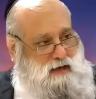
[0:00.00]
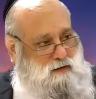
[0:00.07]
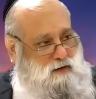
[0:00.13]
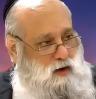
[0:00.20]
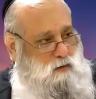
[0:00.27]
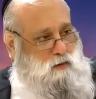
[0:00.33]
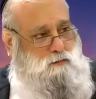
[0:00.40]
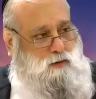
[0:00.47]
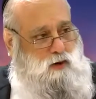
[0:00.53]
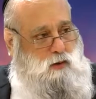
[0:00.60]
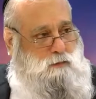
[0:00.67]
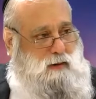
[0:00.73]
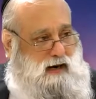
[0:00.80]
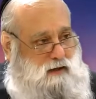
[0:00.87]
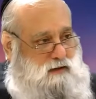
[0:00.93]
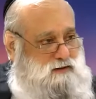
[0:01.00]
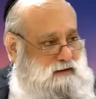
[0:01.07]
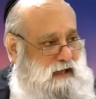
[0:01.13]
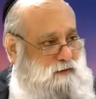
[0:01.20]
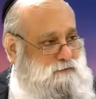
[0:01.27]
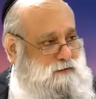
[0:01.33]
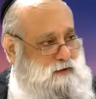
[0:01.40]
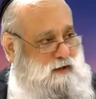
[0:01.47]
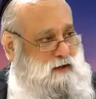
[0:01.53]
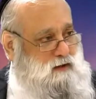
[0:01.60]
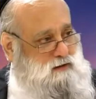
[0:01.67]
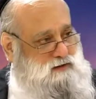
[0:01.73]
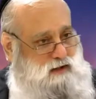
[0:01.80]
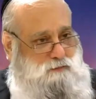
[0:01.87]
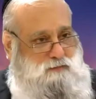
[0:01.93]
I don't know, in Borough Park or Stamford Hill
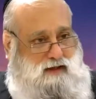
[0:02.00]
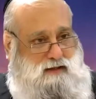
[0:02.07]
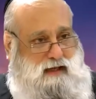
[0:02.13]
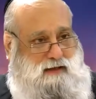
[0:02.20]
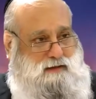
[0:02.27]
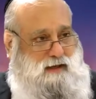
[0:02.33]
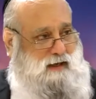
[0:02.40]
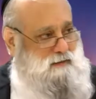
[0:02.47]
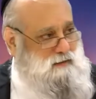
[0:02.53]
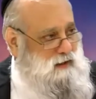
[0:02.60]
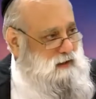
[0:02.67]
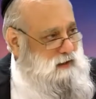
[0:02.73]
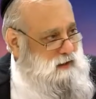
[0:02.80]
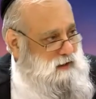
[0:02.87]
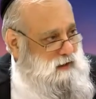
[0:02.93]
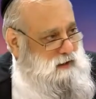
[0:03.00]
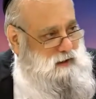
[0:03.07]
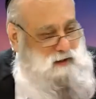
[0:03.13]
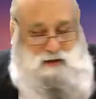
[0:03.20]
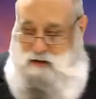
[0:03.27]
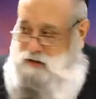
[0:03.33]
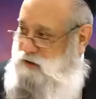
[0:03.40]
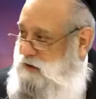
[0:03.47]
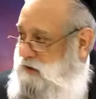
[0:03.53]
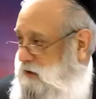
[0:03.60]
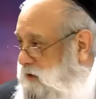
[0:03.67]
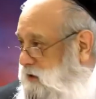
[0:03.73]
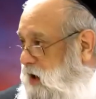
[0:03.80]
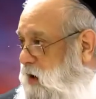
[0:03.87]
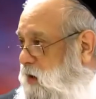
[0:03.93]
or something like that.
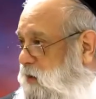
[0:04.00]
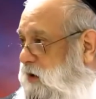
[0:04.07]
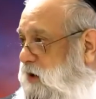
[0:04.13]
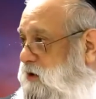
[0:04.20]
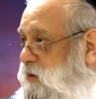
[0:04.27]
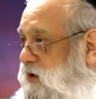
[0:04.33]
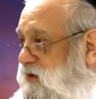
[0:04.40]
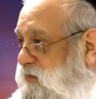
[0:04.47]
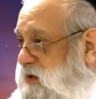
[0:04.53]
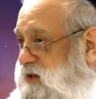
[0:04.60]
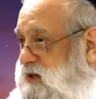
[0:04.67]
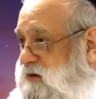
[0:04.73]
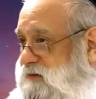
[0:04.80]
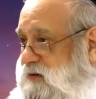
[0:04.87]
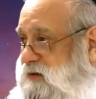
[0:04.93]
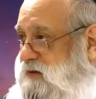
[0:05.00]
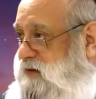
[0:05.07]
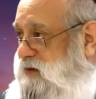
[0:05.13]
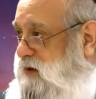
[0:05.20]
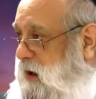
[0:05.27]
The whole world would have been different.